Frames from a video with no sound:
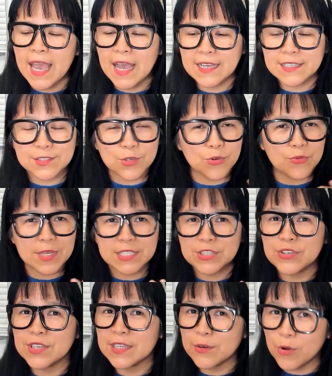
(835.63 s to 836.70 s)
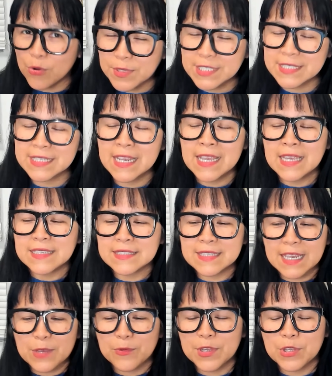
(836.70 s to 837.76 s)
As always, you can always
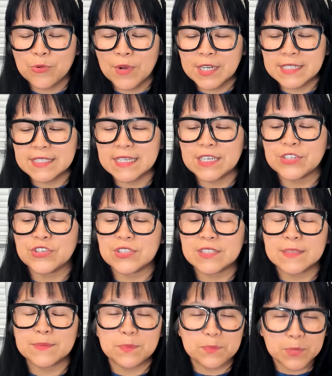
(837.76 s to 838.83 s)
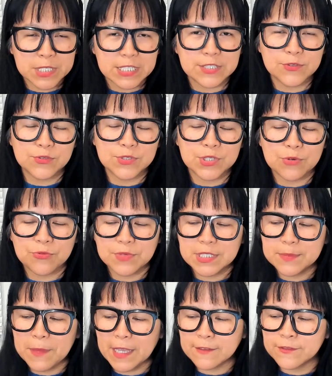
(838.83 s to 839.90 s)
say what you want to say, just please do so
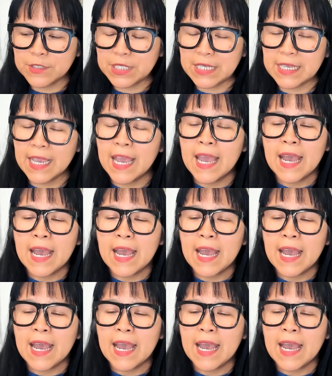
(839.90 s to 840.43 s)
respectfully.